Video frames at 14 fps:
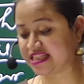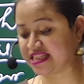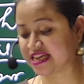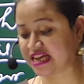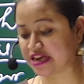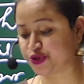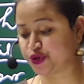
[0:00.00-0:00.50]
the
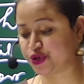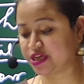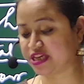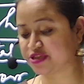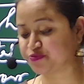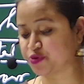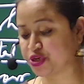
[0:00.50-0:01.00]
country
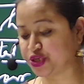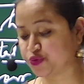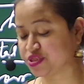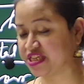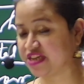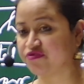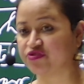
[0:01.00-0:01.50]
is
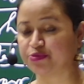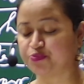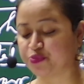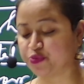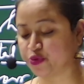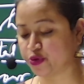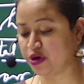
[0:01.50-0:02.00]
producing for the
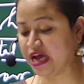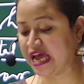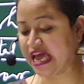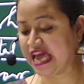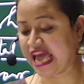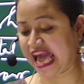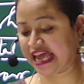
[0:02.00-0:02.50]
poor
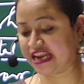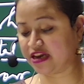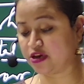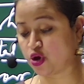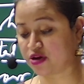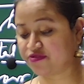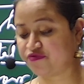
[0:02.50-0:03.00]
and
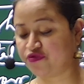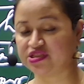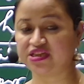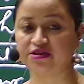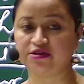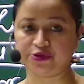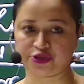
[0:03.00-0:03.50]
not for the
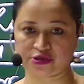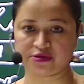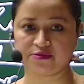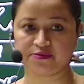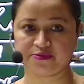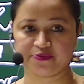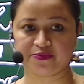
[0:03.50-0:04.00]
rich.
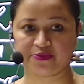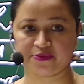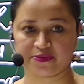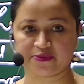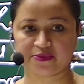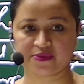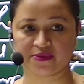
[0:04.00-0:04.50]

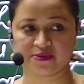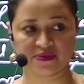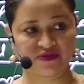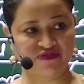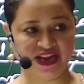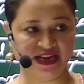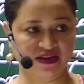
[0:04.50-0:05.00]

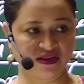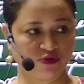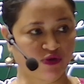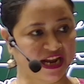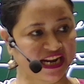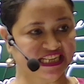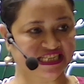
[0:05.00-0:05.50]
Fine?
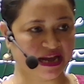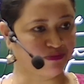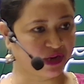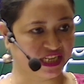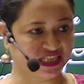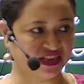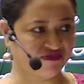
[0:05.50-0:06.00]
One
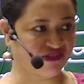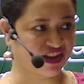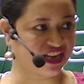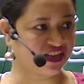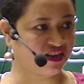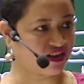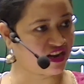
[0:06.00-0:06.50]
example is given
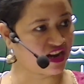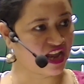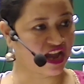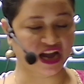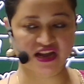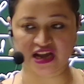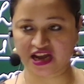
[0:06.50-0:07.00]
here.
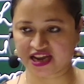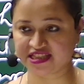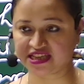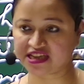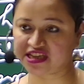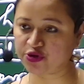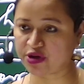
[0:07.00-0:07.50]
I
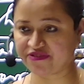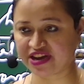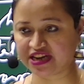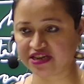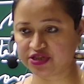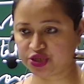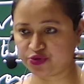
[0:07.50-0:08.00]
think you have
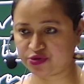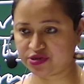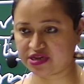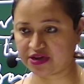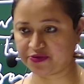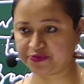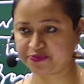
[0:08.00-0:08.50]
understood
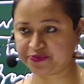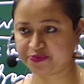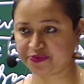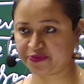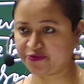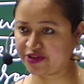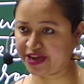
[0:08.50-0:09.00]
now.
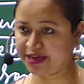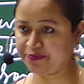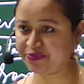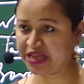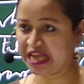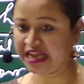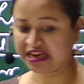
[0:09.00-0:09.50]
Fine?
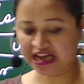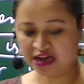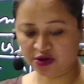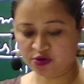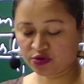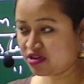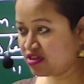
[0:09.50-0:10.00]
Now,